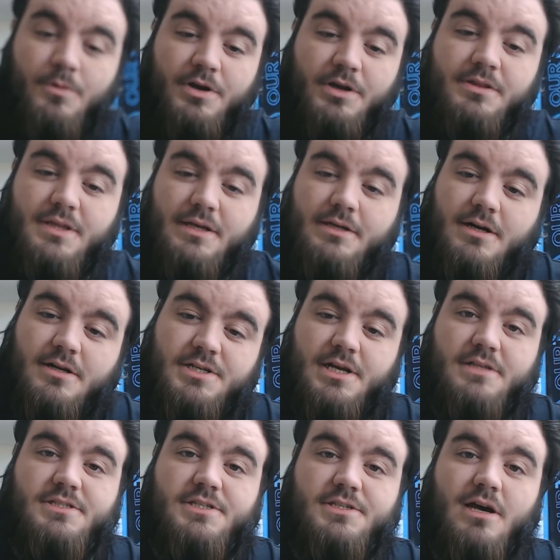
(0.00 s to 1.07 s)
you think our
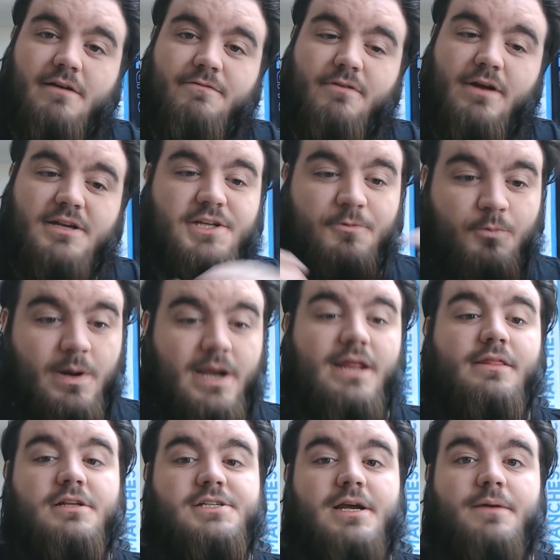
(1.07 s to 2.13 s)
chances are for actually winning
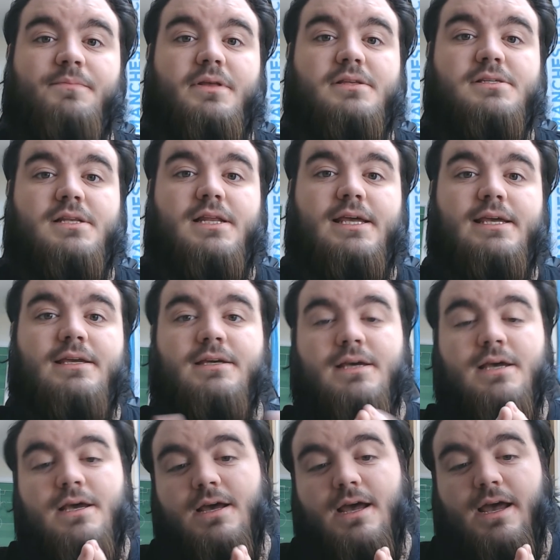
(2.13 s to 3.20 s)
the Champions League.
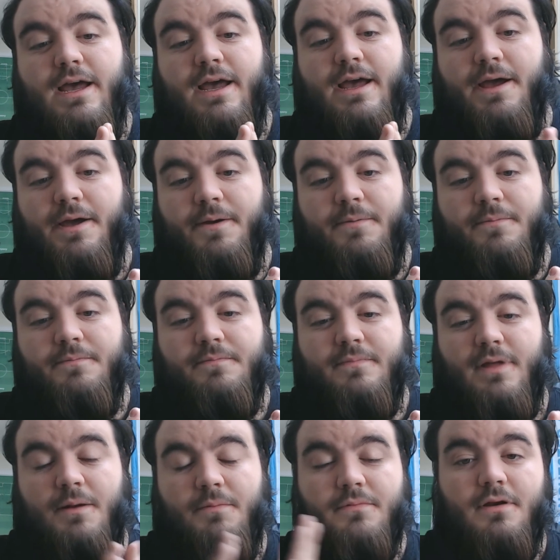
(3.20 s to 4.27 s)

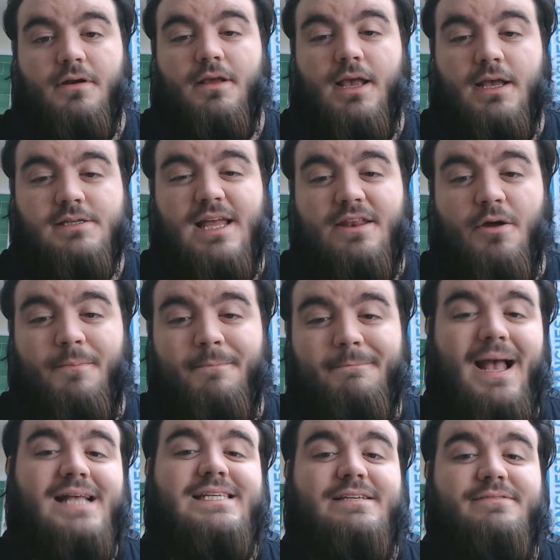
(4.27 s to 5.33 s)
I'm going to guess they're not
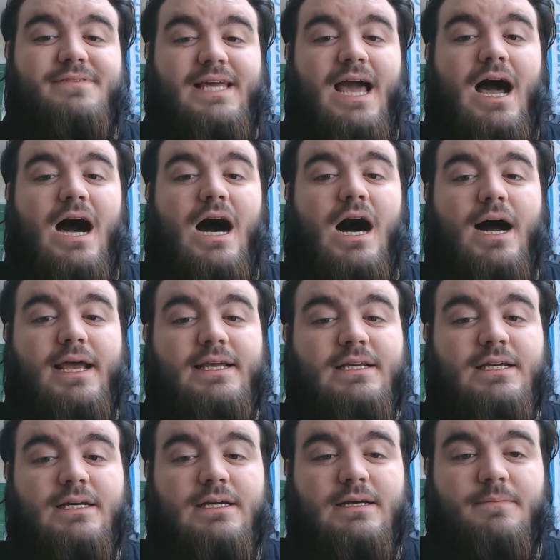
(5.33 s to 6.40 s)
massively high,
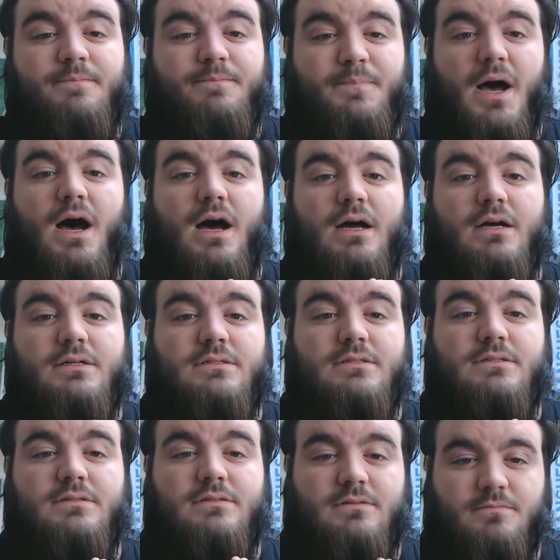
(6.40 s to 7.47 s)
but
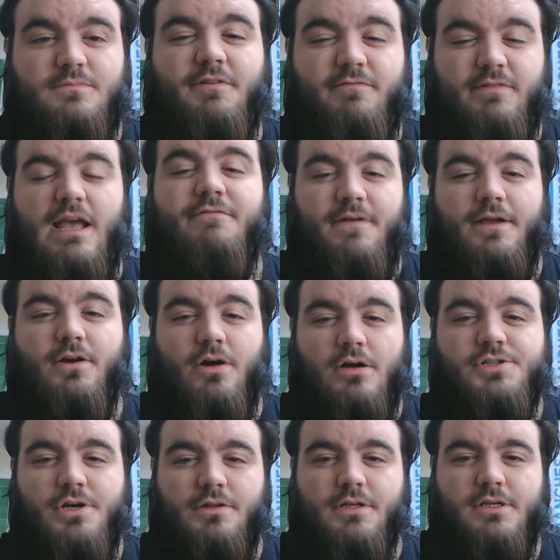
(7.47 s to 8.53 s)
we've definitely got a
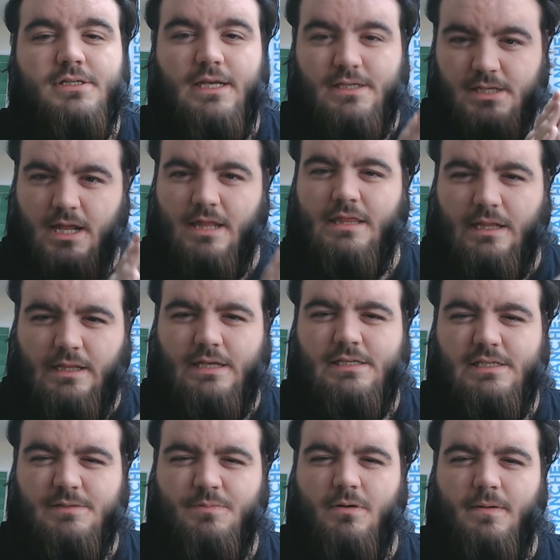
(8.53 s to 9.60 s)
shot this season. I think this
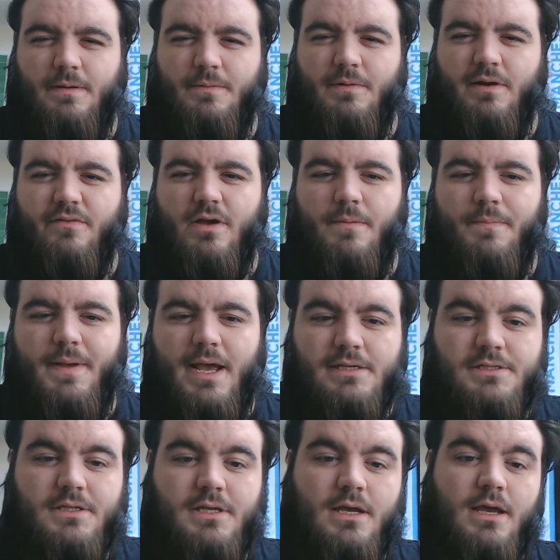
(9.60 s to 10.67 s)
is probably one of our
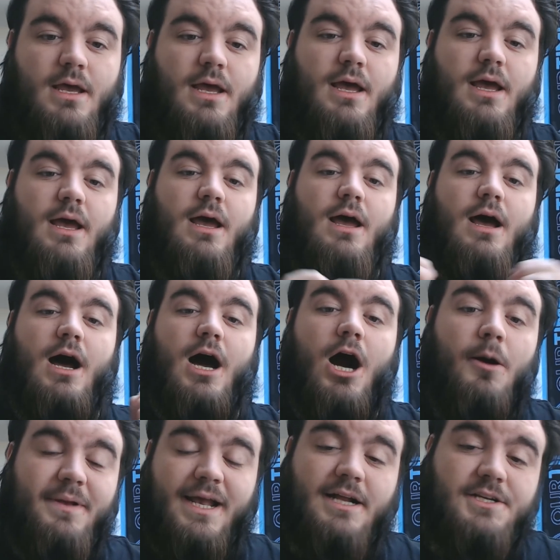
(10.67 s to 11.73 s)
best. I'll
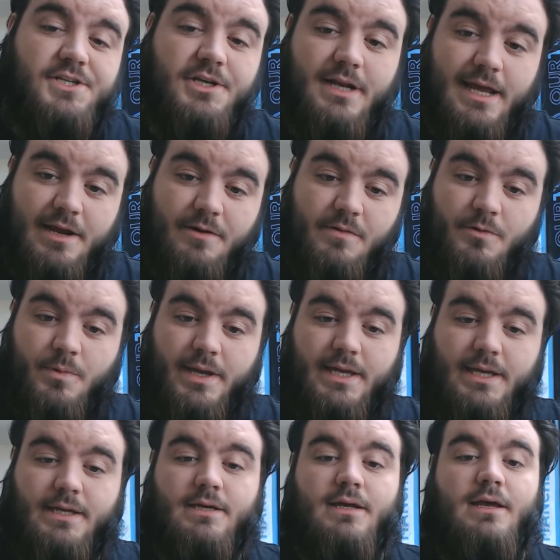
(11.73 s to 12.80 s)
be catching you later in the
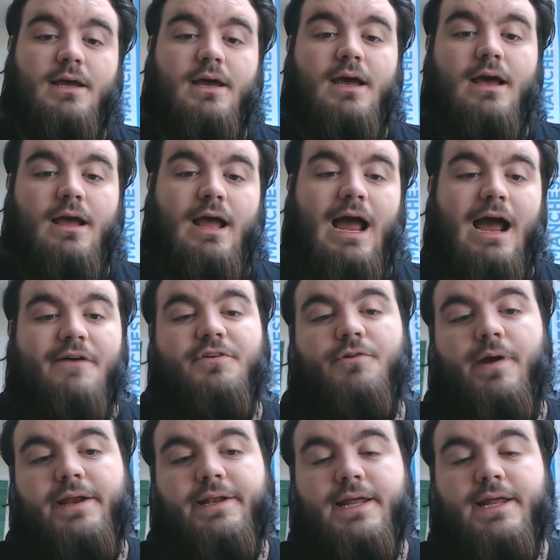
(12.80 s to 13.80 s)
week. Have a great day,